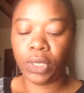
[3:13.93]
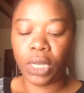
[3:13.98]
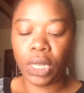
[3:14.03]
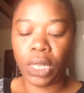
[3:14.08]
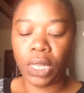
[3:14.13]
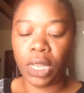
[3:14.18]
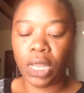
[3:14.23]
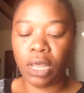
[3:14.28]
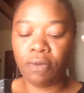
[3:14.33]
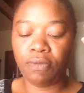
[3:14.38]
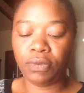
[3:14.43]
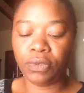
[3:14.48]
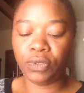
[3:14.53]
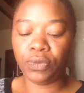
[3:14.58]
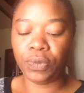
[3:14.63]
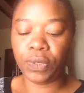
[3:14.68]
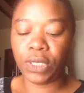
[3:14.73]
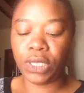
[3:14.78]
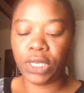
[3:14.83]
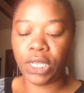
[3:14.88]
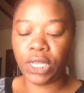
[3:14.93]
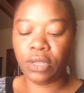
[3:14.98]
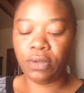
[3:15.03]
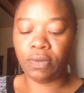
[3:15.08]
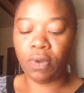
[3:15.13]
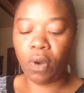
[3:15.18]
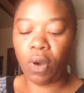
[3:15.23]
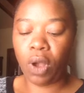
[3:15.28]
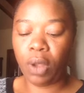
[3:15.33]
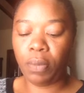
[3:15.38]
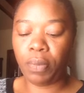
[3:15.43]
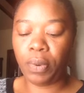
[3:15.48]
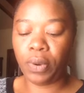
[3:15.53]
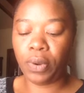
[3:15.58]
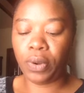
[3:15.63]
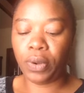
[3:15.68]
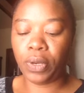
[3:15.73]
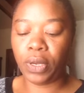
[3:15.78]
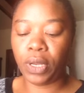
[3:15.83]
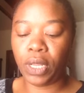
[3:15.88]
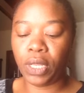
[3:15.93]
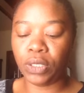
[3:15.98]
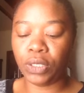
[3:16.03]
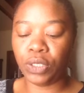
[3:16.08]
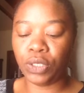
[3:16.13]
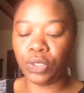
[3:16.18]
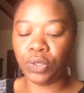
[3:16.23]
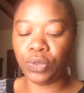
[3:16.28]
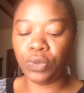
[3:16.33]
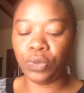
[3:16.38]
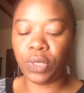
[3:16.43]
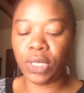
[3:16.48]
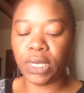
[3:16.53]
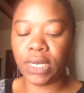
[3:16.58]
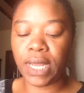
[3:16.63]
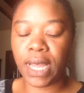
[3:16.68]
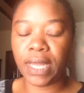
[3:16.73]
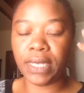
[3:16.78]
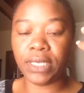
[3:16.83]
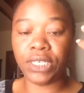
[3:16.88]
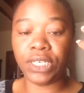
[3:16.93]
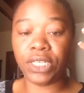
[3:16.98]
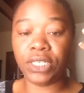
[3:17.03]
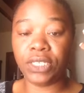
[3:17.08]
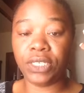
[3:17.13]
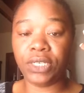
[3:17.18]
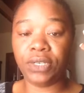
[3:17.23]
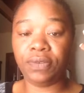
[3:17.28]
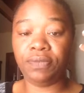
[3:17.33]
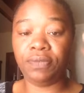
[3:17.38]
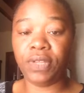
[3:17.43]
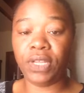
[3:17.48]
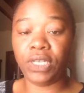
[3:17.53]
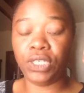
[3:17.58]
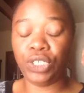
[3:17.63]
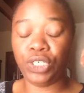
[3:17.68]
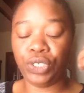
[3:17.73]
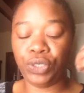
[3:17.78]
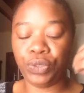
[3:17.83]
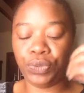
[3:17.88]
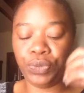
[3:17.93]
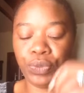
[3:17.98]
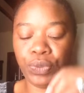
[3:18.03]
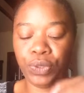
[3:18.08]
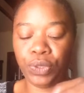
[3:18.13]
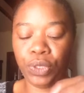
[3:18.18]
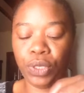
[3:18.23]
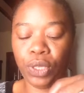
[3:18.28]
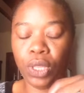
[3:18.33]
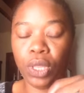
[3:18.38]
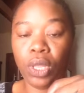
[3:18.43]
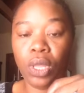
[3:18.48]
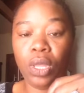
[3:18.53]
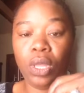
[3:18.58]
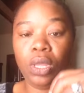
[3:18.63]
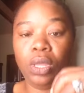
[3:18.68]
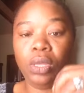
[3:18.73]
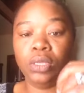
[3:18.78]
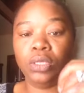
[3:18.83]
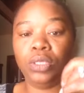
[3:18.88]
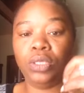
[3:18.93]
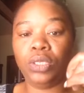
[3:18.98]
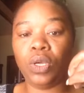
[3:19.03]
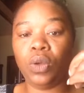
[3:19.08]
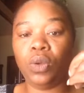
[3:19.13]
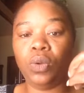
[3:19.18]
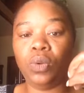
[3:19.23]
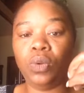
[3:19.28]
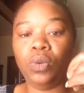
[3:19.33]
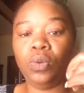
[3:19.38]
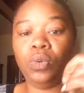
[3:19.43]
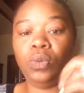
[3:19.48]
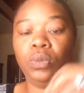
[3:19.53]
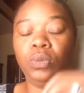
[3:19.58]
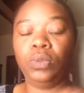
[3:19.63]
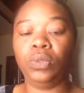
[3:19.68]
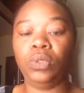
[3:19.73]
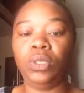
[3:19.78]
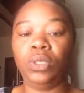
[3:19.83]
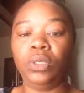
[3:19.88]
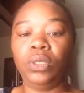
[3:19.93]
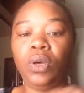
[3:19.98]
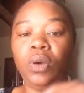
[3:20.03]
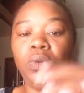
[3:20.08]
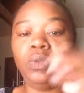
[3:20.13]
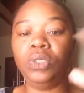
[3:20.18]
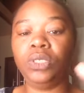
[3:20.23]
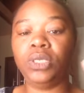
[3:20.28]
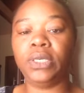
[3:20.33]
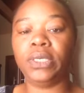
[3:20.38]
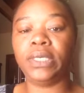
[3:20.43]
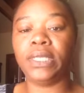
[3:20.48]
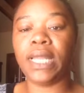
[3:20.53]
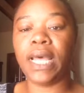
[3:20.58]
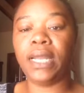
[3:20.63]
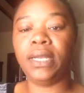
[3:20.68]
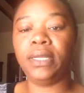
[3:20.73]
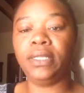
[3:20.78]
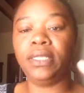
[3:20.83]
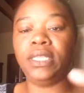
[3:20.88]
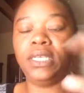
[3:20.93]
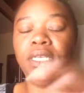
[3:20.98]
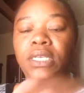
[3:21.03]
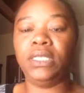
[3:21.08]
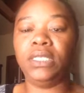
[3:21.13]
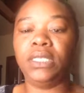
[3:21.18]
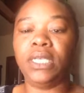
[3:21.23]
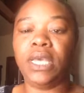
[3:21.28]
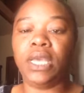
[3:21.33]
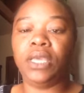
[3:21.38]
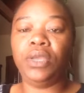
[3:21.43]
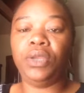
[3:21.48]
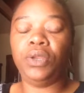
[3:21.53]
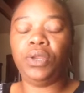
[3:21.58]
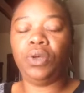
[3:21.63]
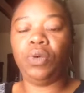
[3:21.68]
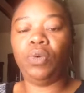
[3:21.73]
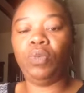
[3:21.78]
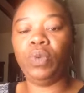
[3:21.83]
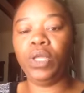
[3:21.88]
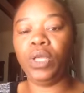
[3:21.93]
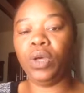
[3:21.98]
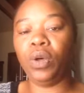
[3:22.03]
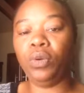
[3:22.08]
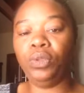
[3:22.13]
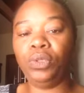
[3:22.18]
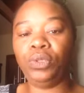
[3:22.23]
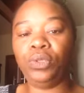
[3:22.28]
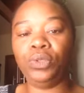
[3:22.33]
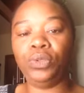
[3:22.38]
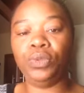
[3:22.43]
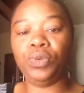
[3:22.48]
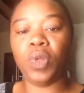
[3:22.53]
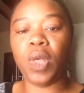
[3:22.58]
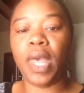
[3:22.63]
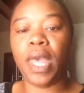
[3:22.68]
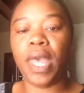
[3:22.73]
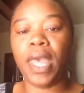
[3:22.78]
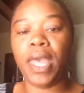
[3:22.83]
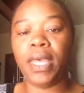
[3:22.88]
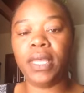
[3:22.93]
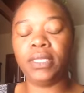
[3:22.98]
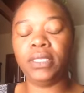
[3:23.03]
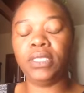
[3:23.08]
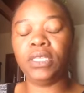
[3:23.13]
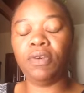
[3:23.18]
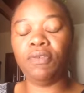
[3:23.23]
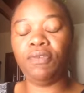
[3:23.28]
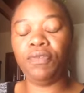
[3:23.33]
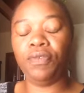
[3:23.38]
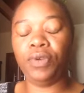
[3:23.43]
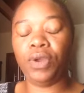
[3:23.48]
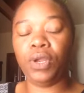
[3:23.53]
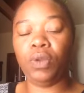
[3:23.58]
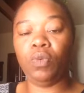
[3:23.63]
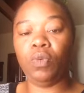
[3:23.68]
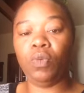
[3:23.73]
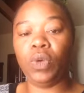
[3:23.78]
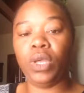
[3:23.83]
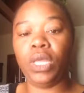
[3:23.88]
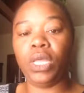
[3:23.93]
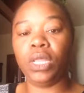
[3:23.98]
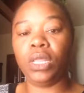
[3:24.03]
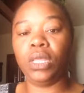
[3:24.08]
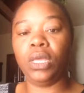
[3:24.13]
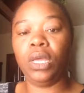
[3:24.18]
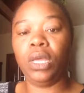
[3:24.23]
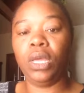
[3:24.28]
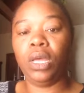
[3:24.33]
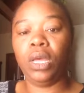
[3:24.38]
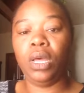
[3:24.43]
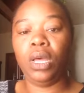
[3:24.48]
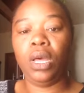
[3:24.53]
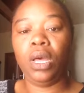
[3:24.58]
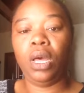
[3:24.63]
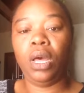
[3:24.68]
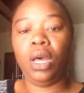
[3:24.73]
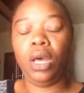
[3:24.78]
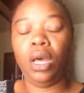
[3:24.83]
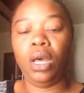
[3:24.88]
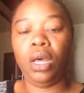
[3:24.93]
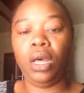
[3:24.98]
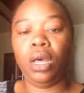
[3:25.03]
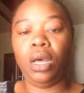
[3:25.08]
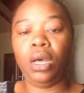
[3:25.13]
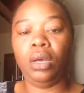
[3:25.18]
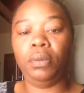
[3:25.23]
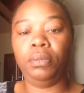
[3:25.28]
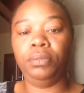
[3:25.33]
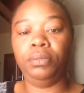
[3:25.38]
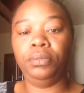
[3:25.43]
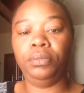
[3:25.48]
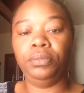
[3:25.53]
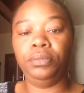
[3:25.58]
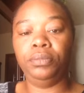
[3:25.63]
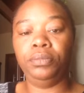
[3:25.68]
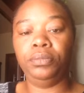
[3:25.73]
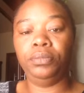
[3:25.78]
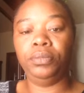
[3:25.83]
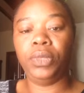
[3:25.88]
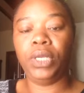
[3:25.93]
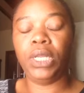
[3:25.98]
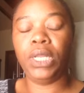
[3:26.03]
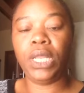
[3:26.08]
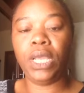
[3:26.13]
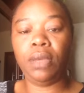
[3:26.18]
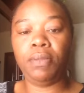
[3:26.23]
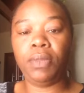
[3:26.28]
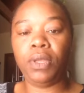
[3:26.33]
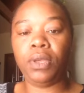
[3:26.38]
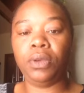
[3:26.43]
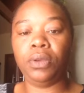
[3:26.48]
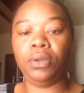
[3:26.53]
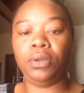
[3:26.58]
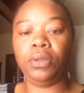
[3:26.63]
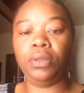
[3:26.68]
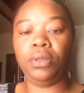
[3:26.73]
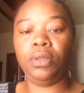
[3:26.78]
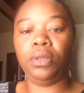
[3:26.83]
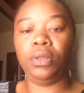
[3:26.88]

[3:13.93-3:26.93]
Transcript: levels relieve heartburn and soothe the digestive issues so those are a lot of things that you know we go through as suffering with um, anemia,